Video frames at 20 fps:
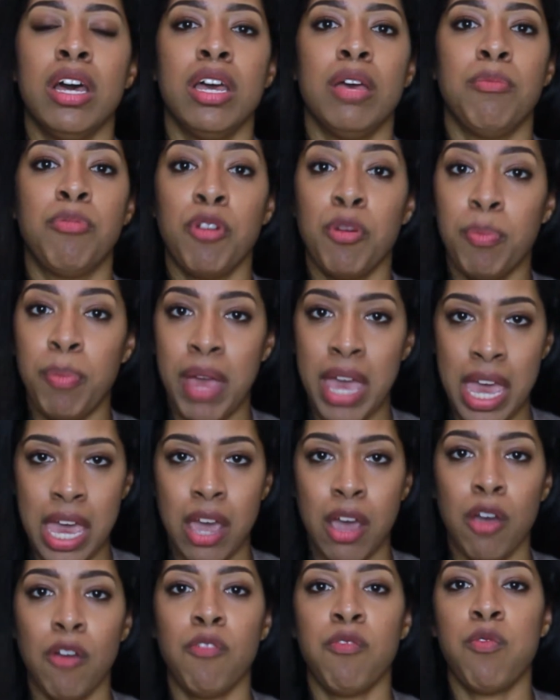
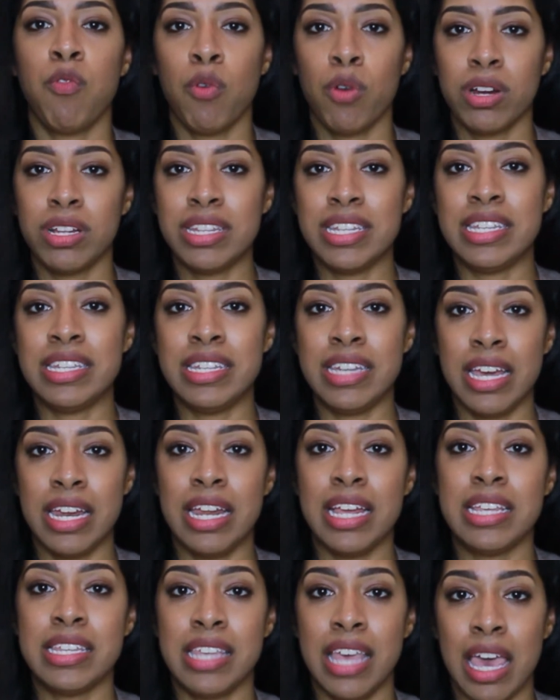prepare for the state
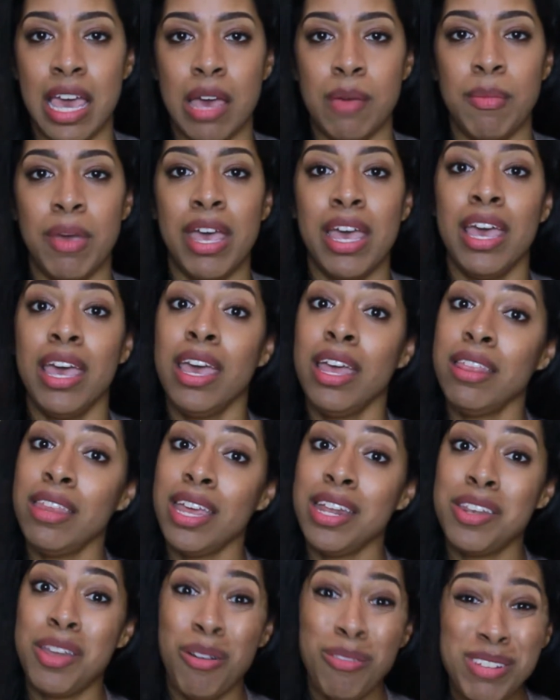exam and
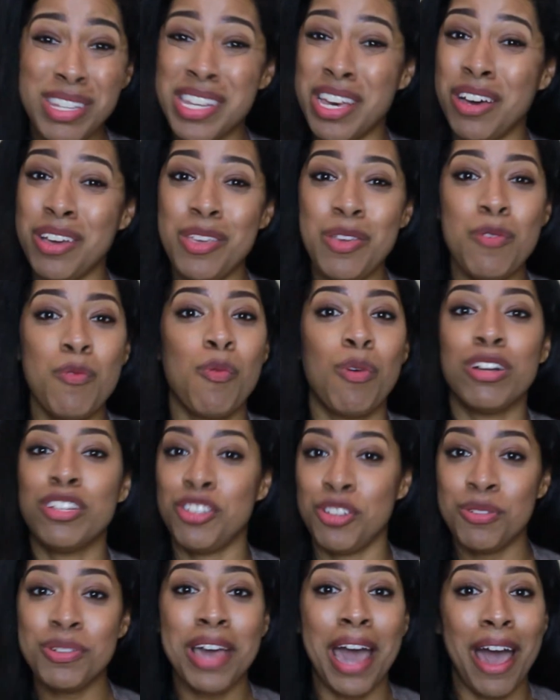they don't tell you
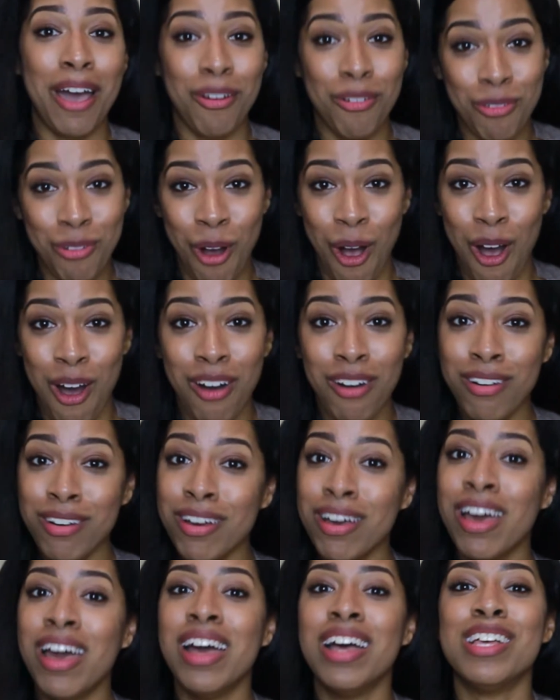what you got
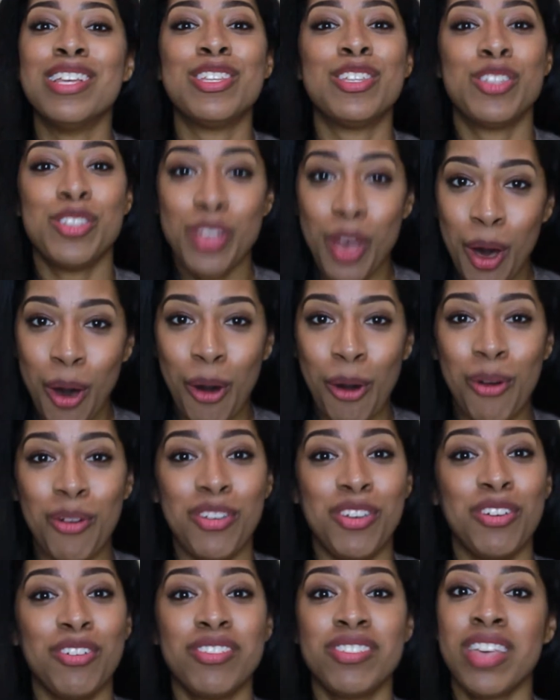wrong so
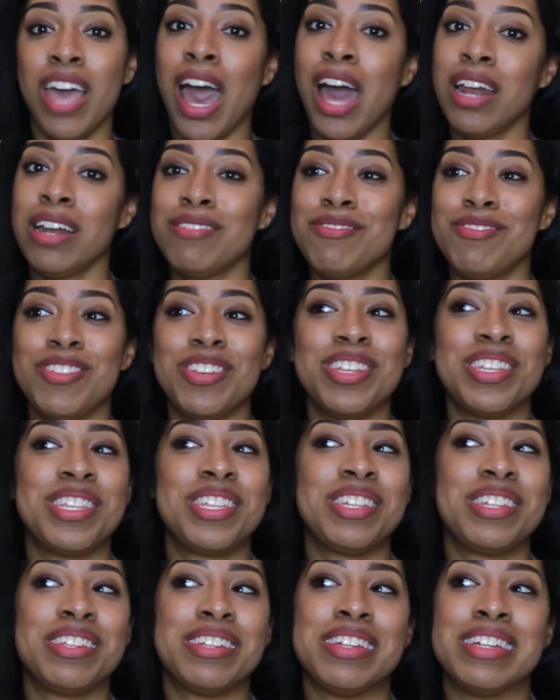you're kind of
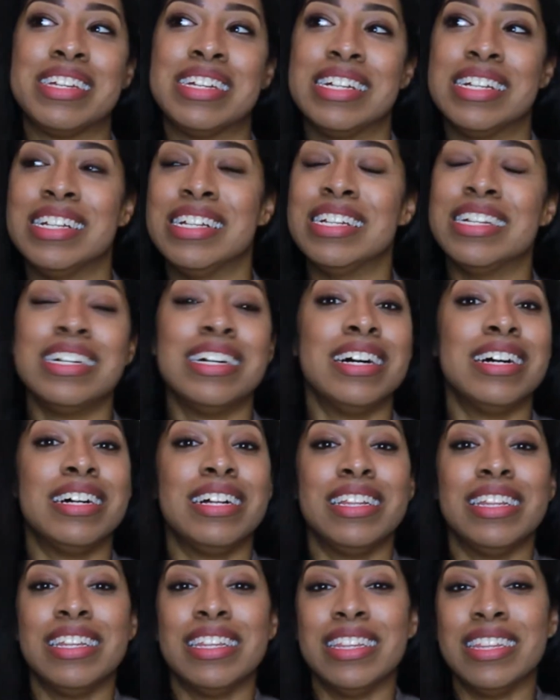just
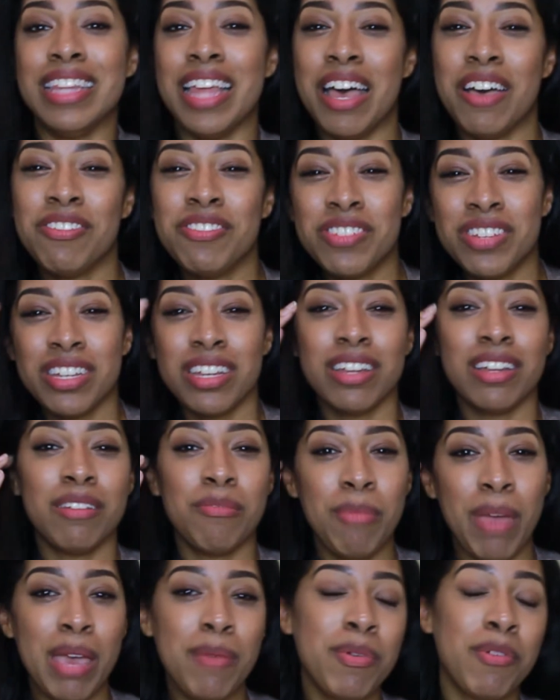left to
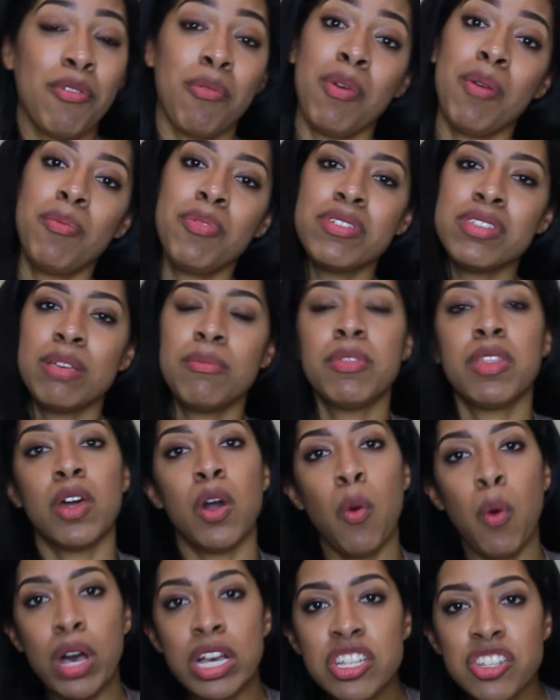maybe remember some of the
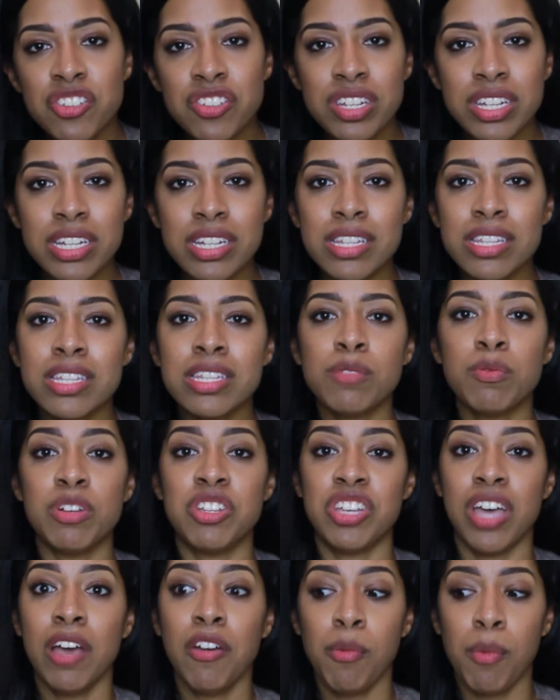questions
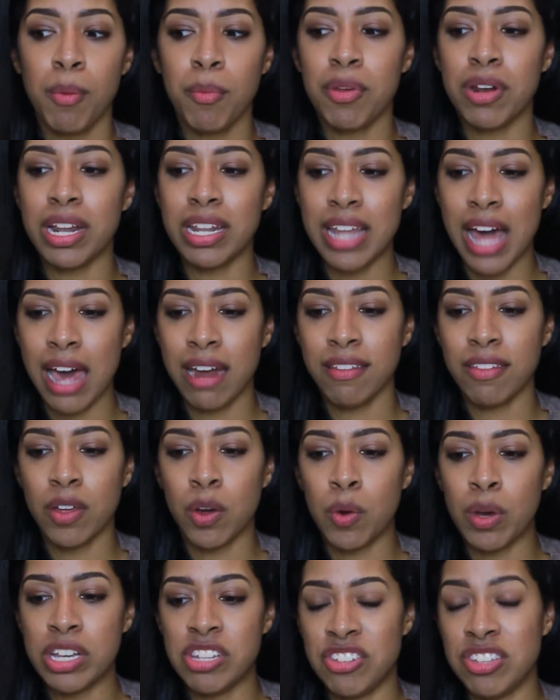which i remembered a lot of the
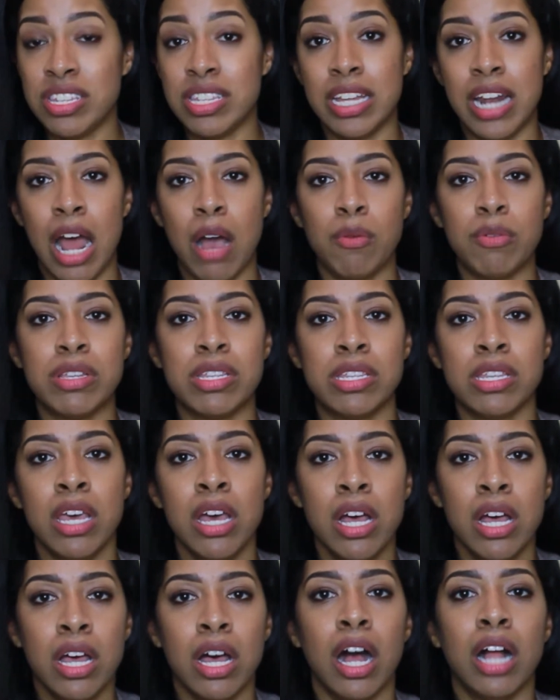questions that i was
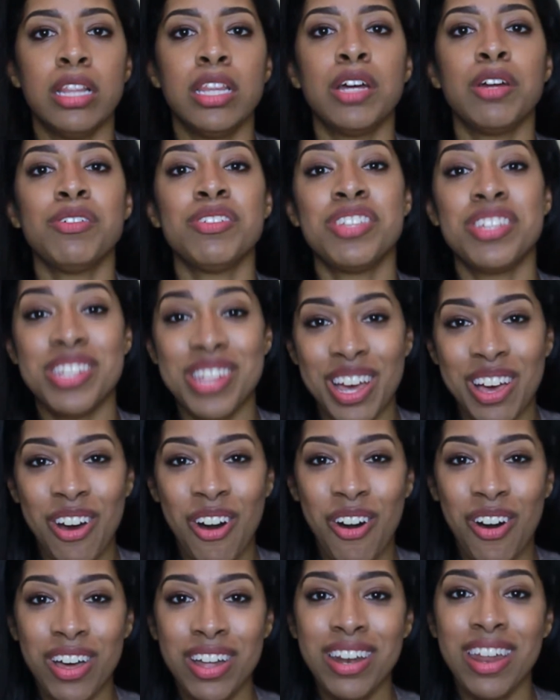a little stuck
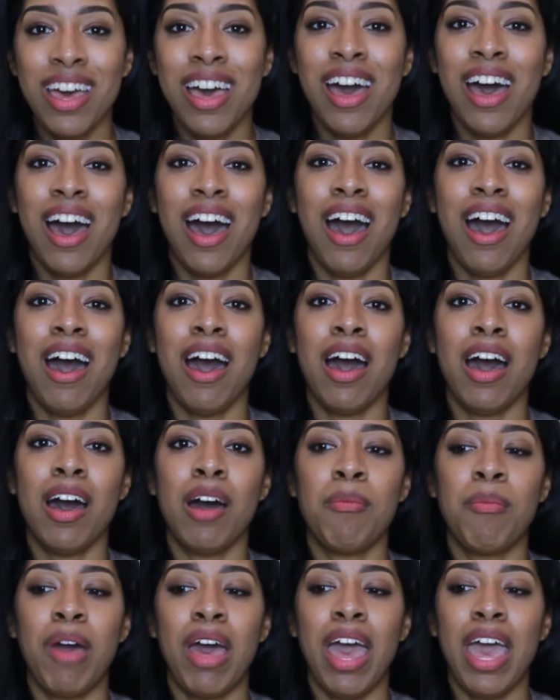on
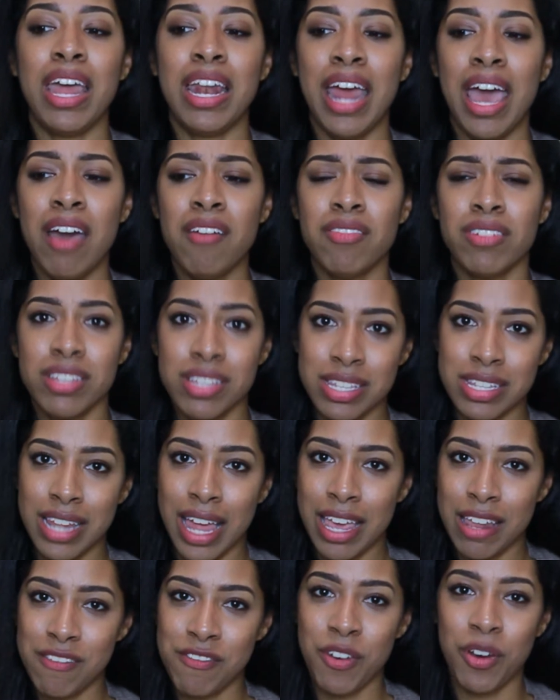um, and i have a
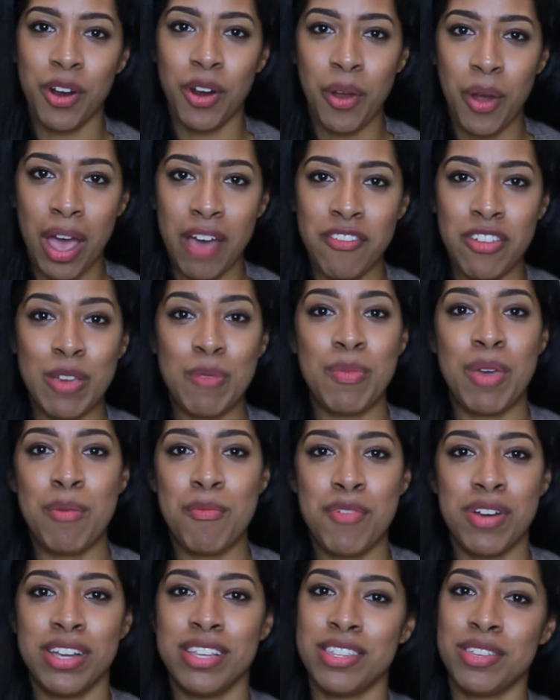slight photographic
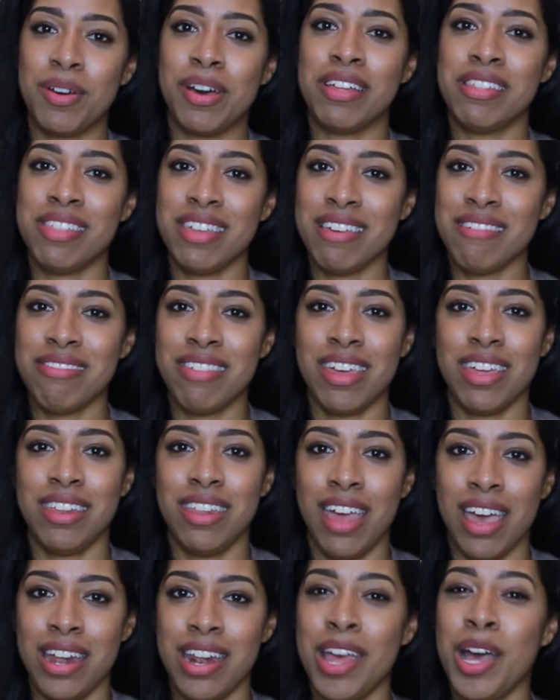memory so i think that
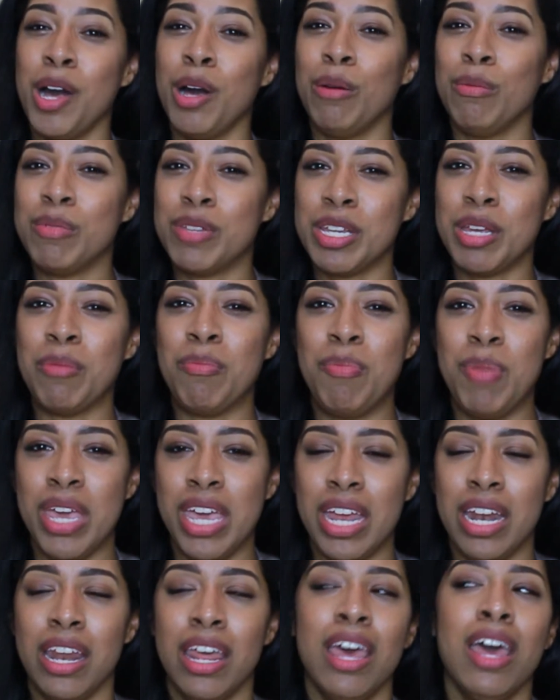that helped a
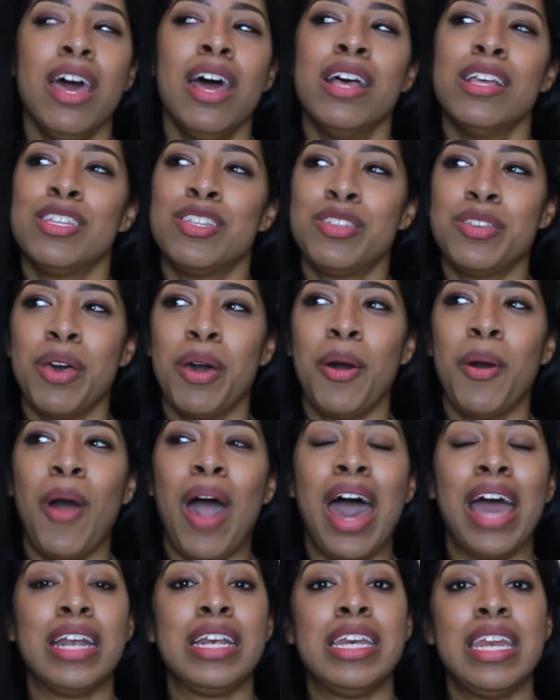bit so
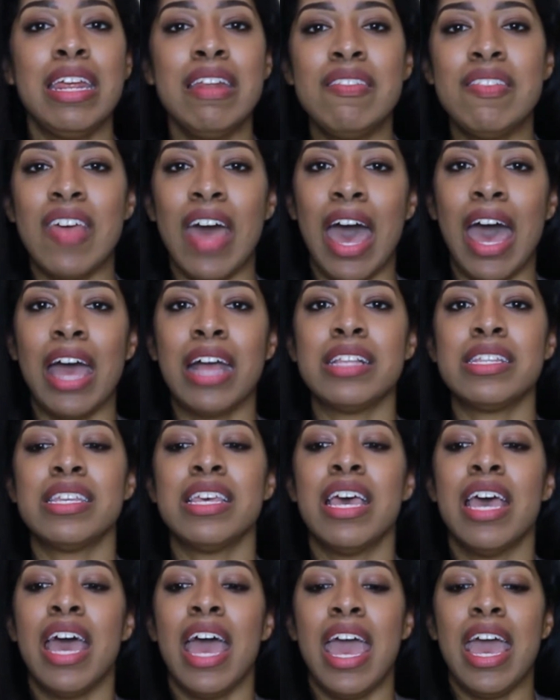i did that
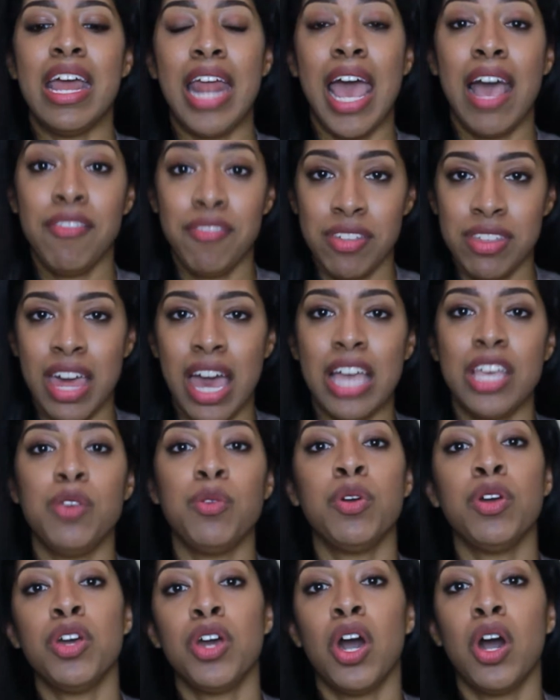and after that you
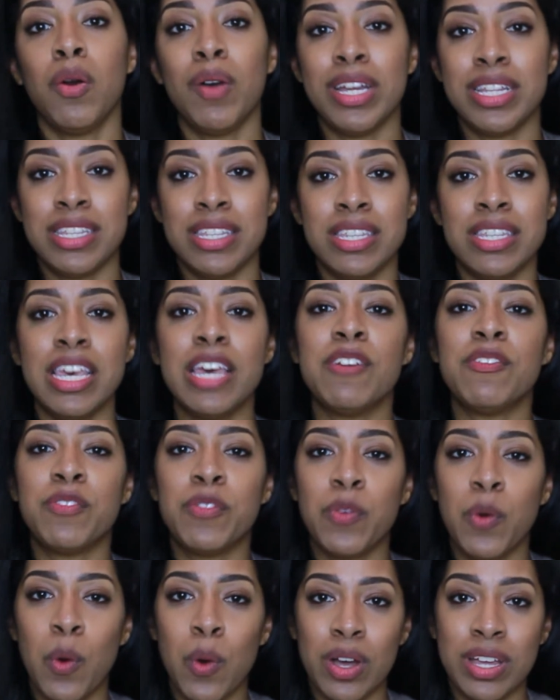can go and sit
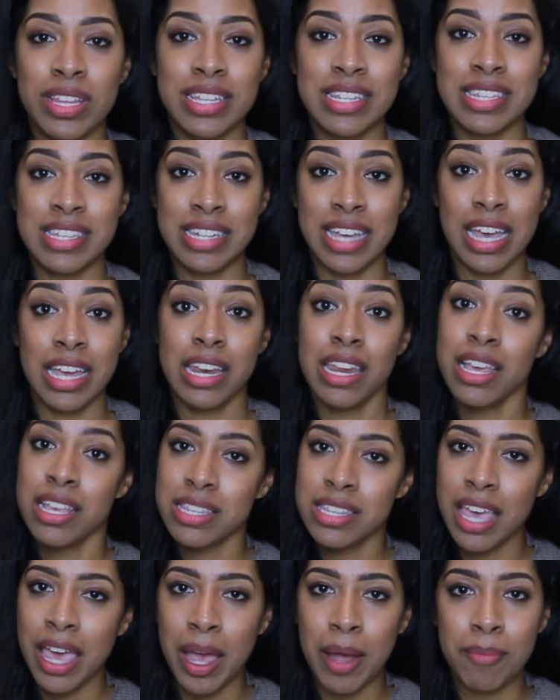for the state
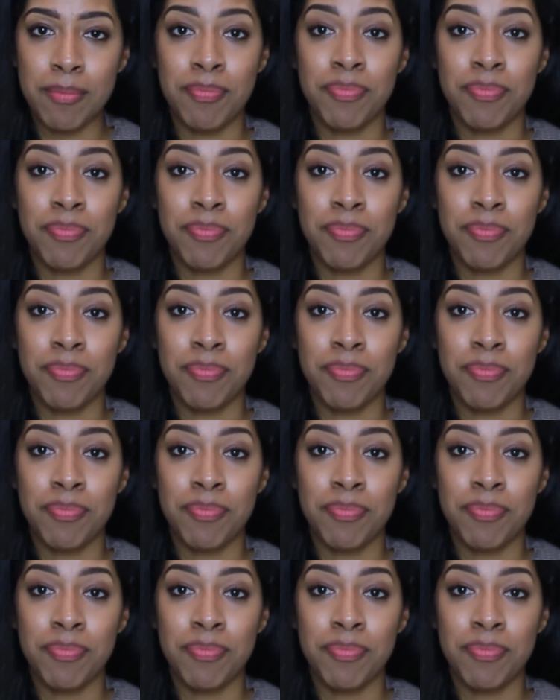exam